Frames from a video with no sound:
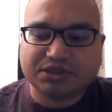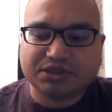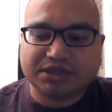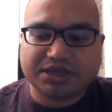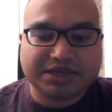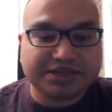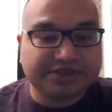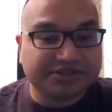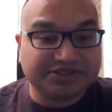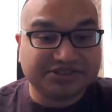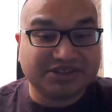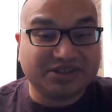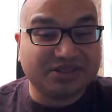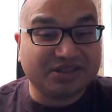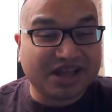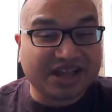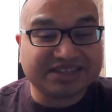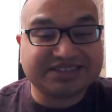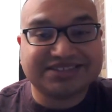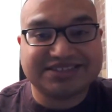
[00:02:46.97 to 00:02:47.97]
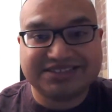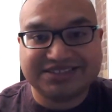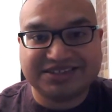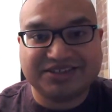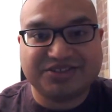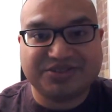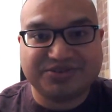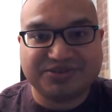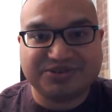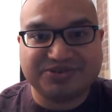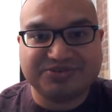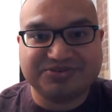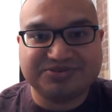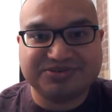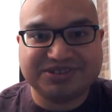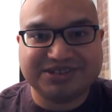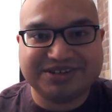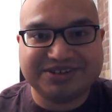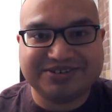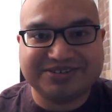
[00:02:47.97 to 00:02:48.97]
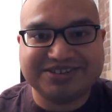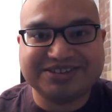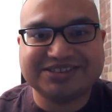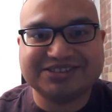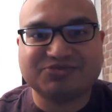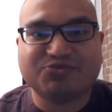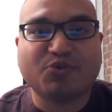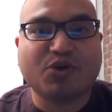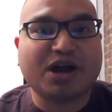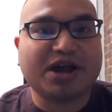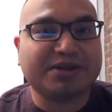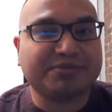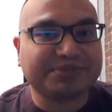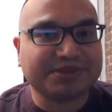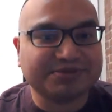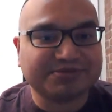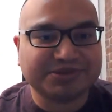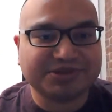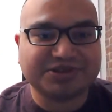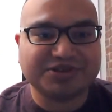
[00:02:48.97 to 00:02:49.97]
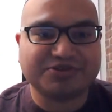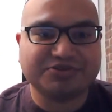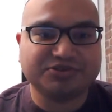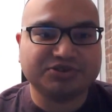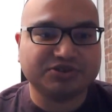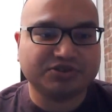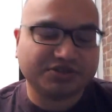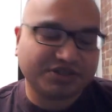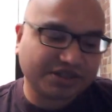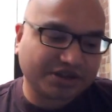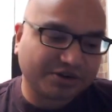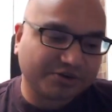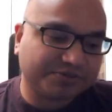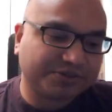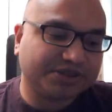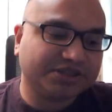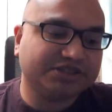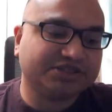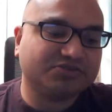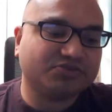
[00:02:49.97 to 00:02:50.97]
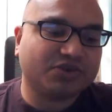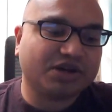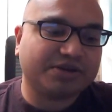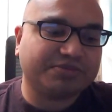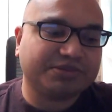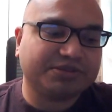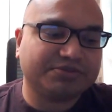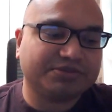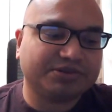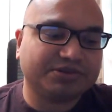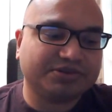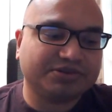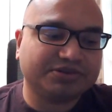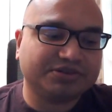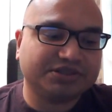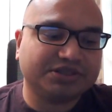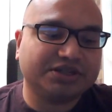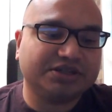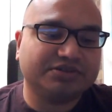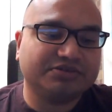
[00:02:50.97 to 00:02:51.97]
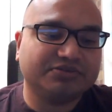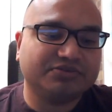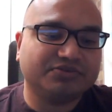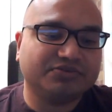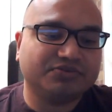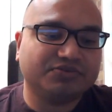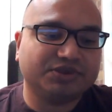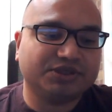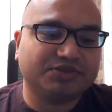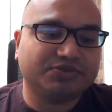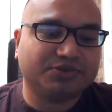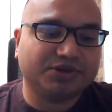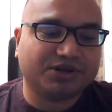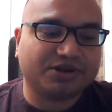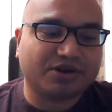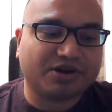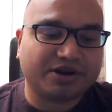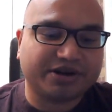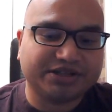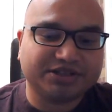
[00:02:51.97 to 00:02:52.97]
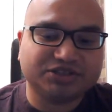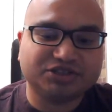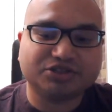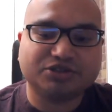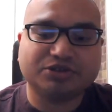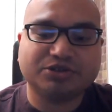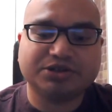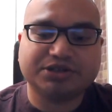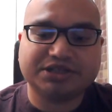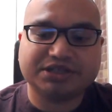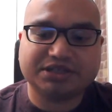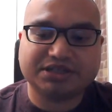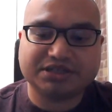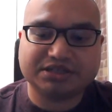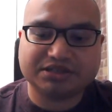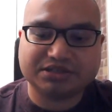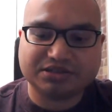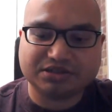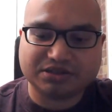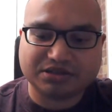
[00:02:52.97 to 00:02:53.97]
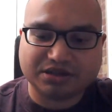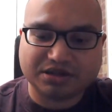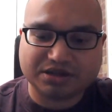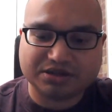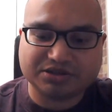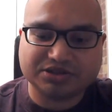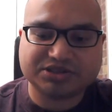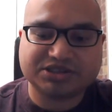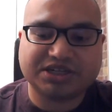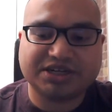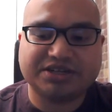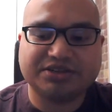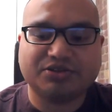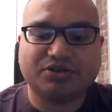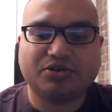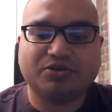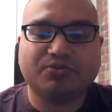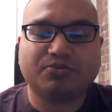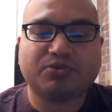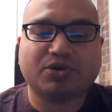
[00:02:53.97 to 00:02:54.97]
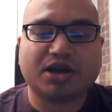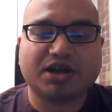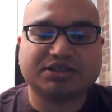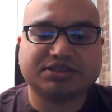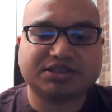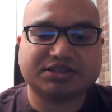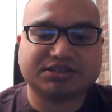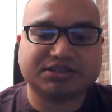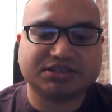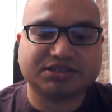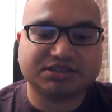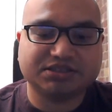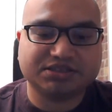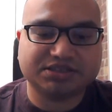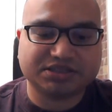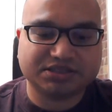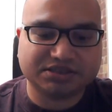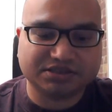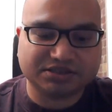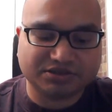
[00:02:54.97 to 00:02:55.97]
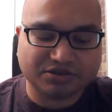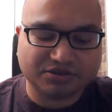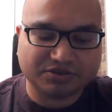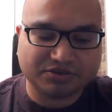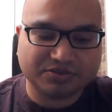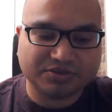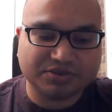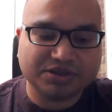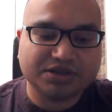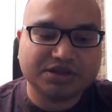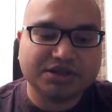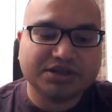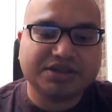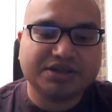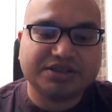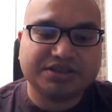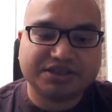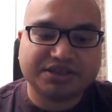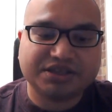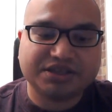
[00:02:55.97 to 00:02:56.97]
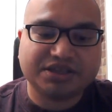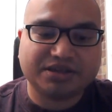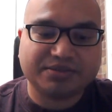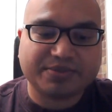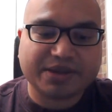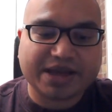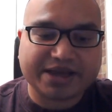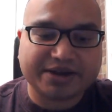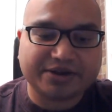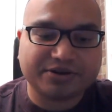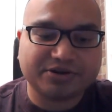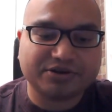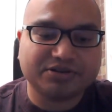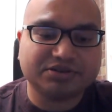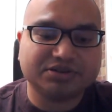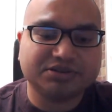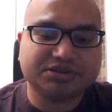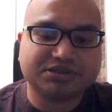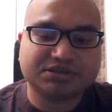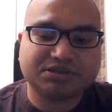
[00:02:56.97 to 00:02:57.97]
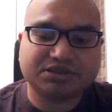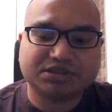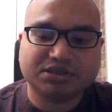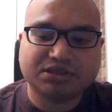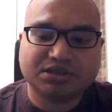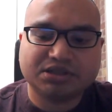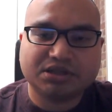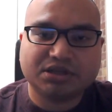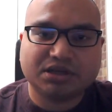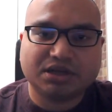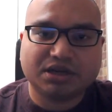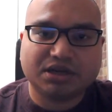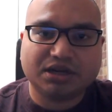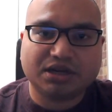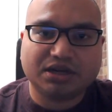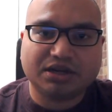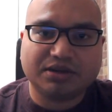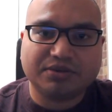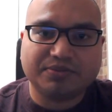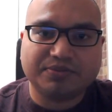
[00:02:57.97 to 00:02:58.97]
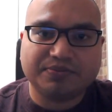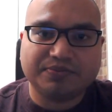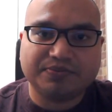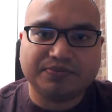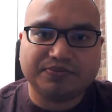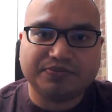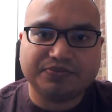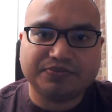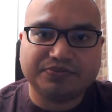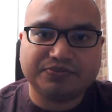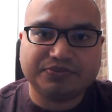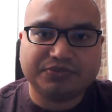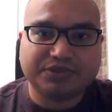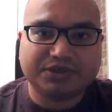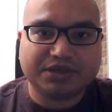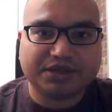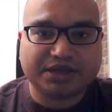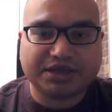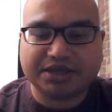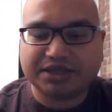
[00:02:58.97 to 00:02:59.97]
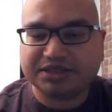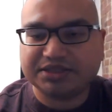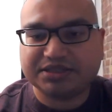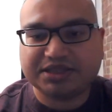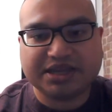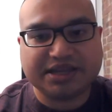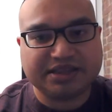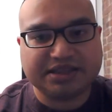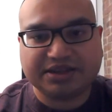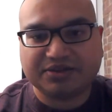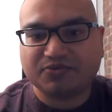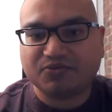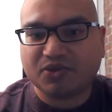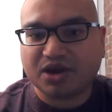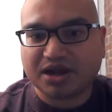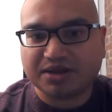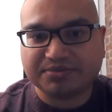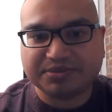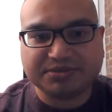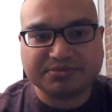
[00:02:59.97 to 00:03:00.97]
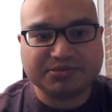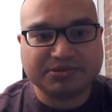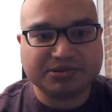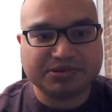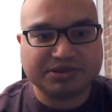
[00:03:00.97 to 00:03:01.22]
and there's a lot to dig through. This is why people go to therapy. This is why people, really work hard at journaling, understanding their own processes and their own thinking patterns. Um, and yeah, like why people